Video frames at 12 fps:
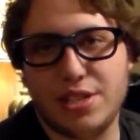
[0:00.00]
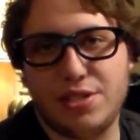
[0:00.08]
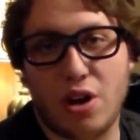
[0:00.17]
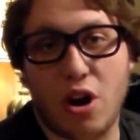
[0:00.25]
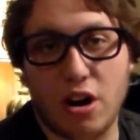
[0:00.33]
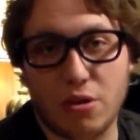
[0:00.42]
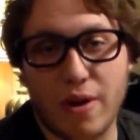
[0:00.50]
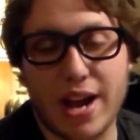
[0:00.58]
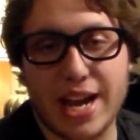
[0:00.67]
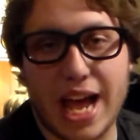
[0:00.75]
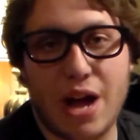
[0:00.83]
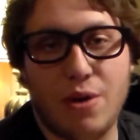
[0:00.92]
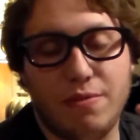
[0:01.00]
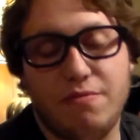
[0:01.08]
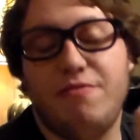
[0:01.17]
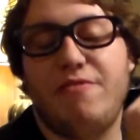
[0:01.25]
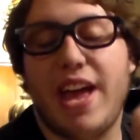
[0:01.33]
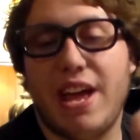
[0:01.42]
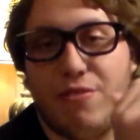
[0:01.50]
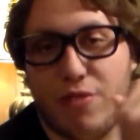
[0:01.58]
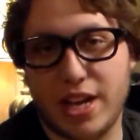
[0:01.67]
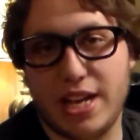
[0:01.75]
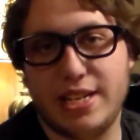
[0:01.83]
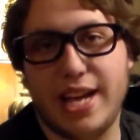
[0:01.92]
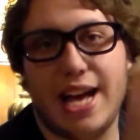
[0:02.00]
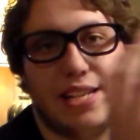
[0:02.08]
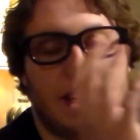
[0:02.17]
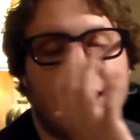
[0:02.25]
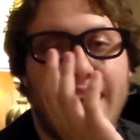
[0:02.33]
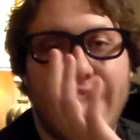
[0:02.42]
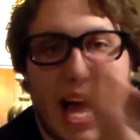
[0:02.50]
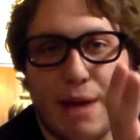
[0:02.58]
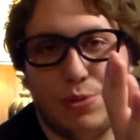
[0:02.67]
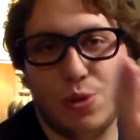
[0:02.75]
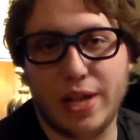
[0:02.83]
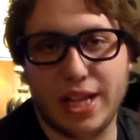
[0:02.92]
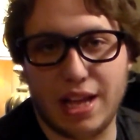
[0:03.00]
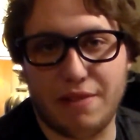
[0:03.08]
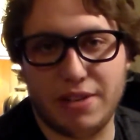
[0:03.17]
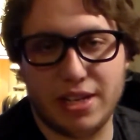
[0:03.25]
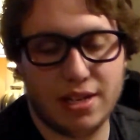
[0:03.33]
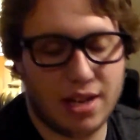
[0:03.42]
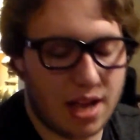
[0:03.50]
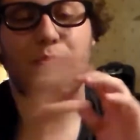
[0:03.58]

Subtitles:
this arc right now, fan-freaking-tastic. I absolutely love it.